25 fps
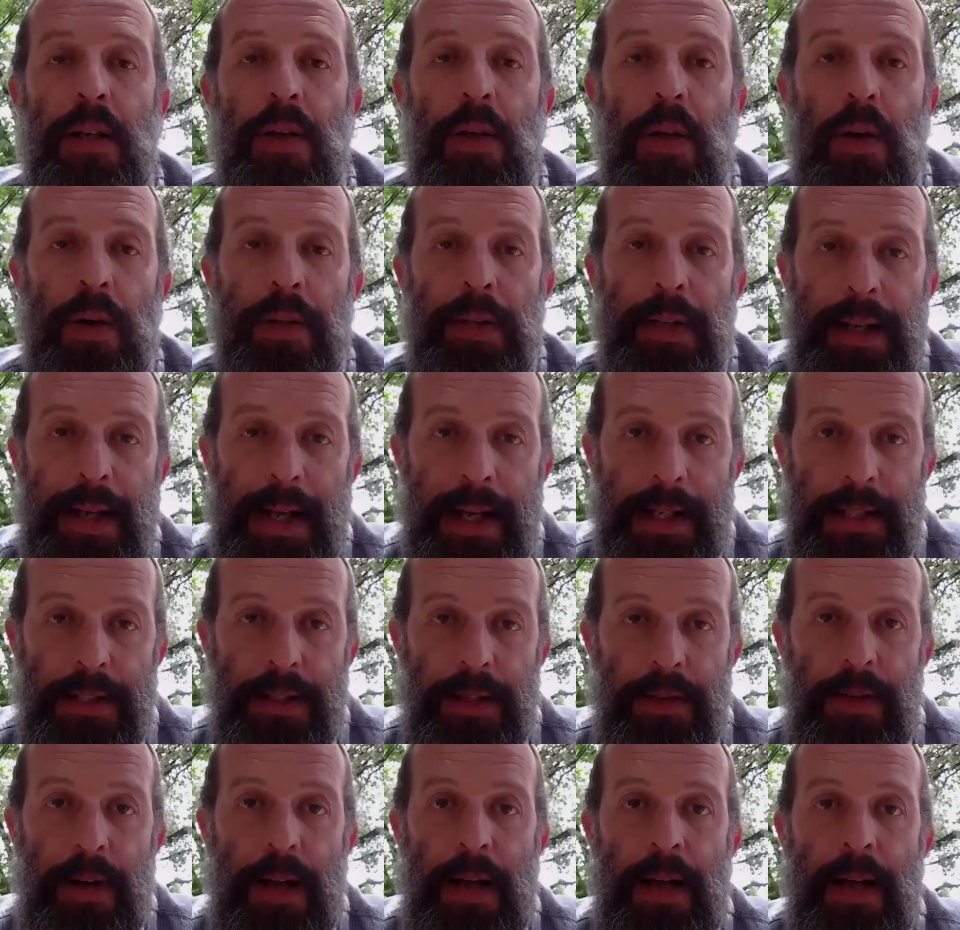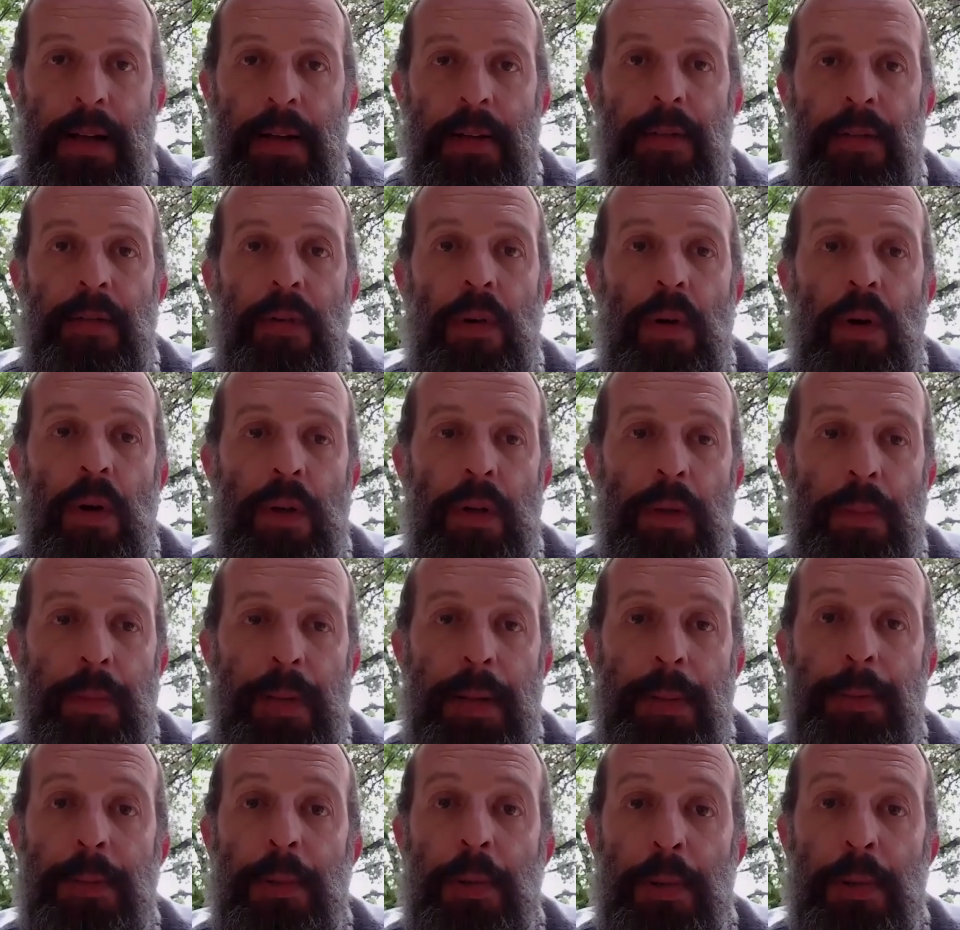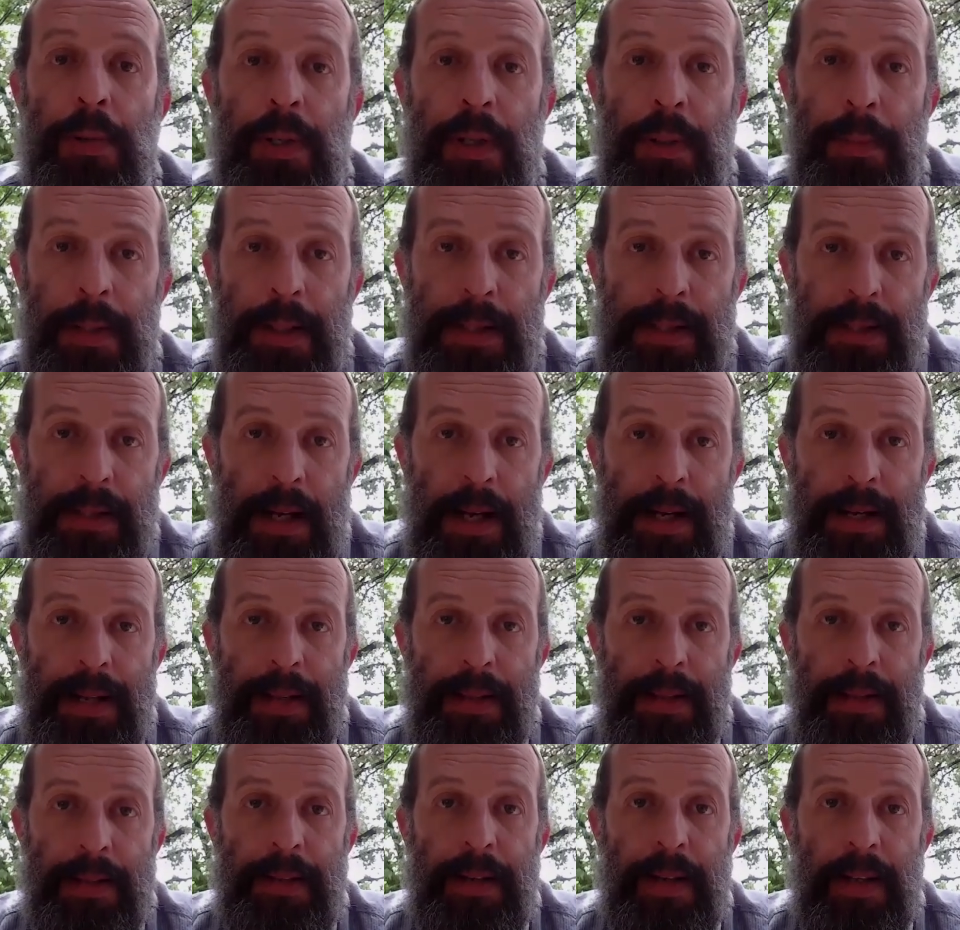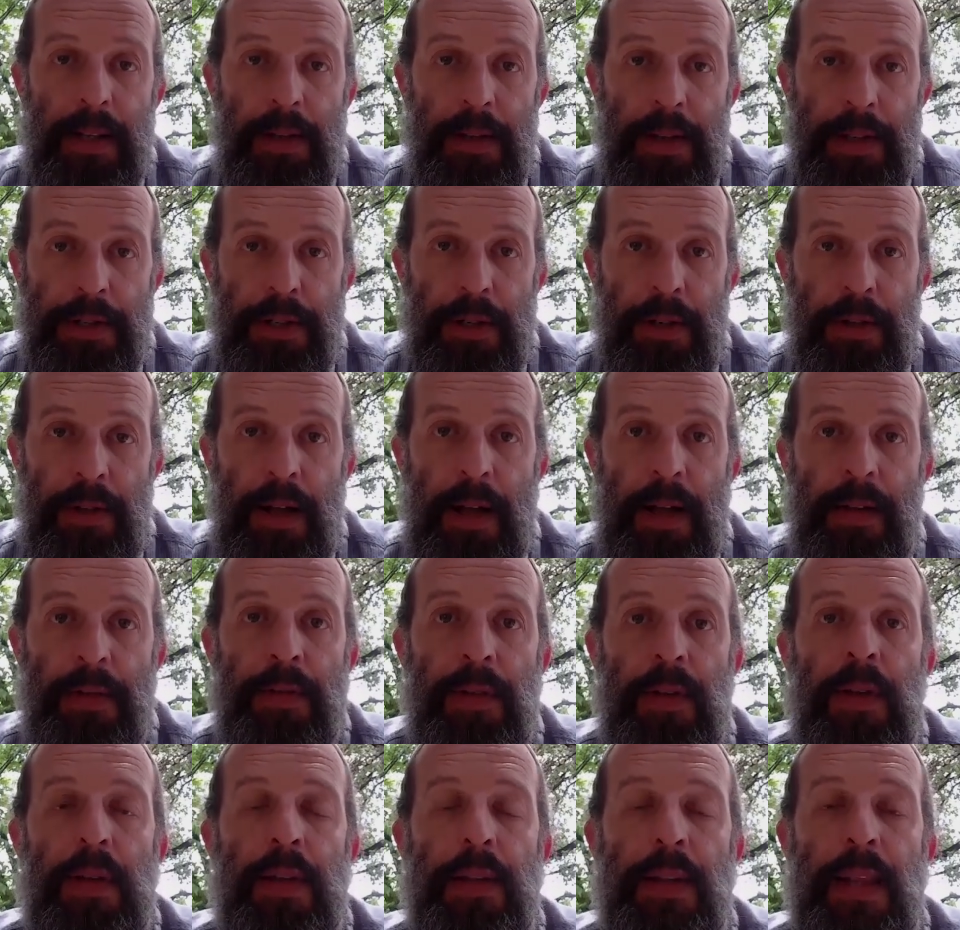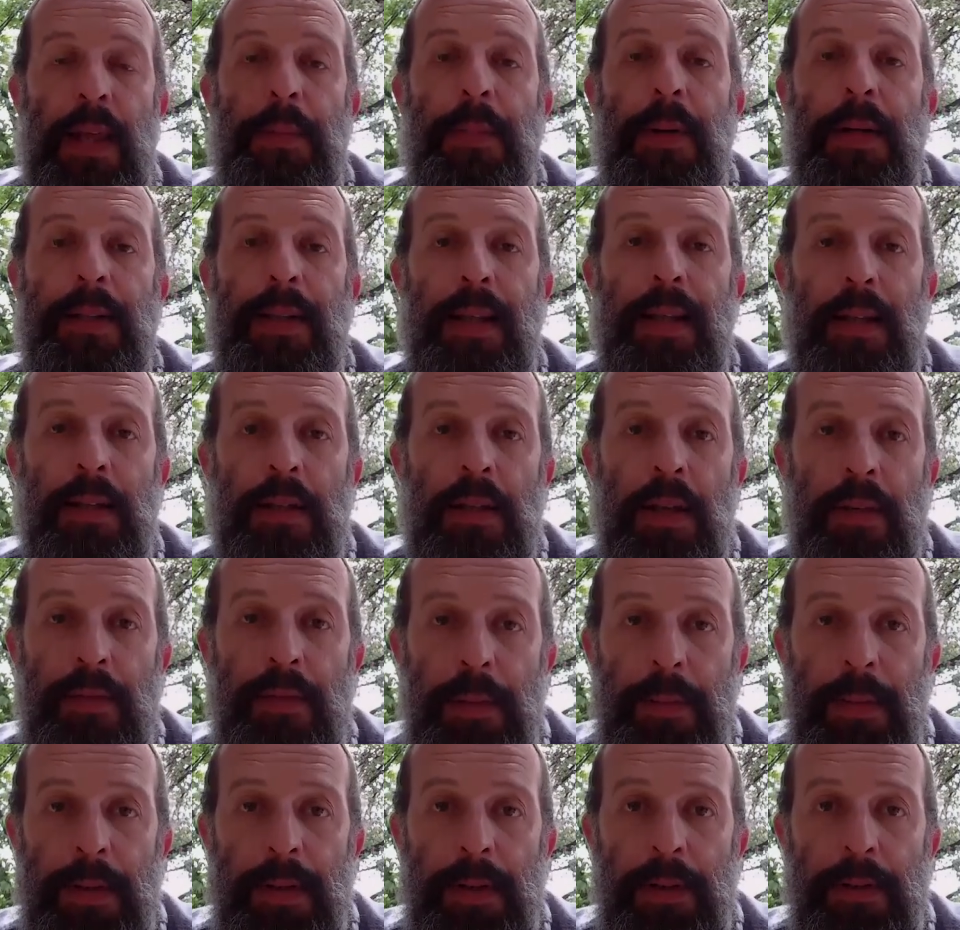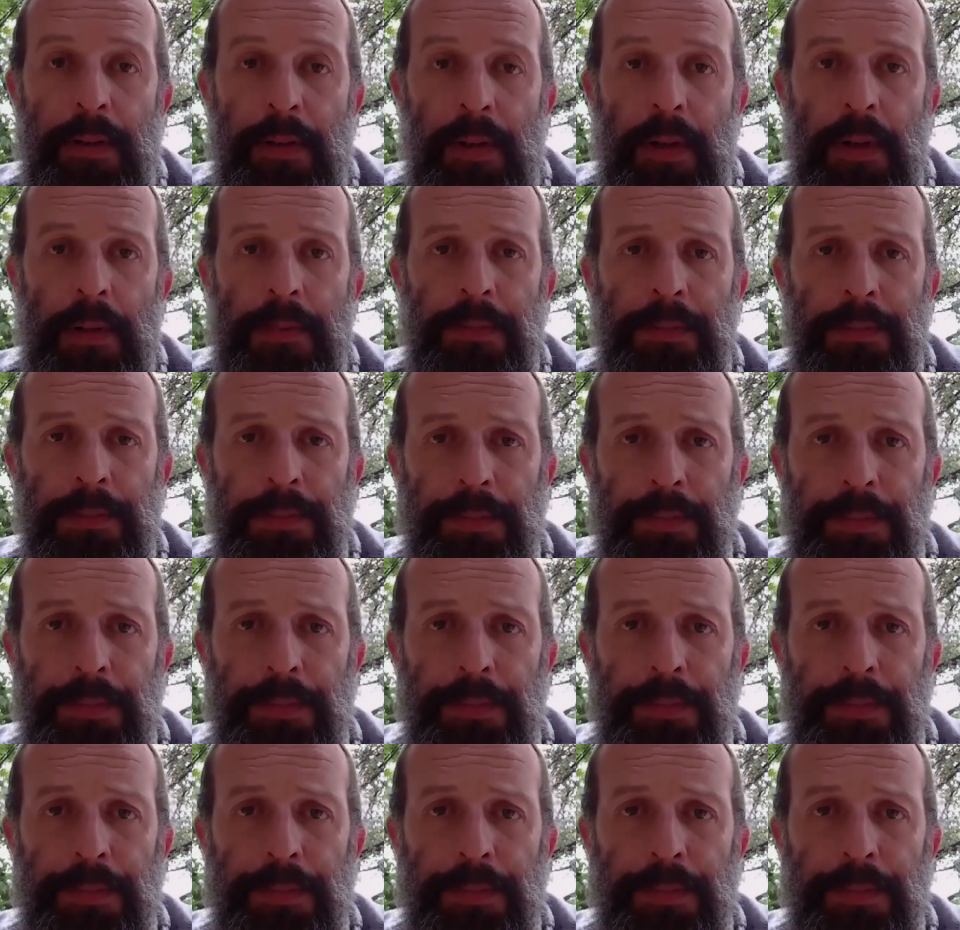All the guests arrive. All the people who are going to be signing the declaration arrive, led by David Ben-Gurion.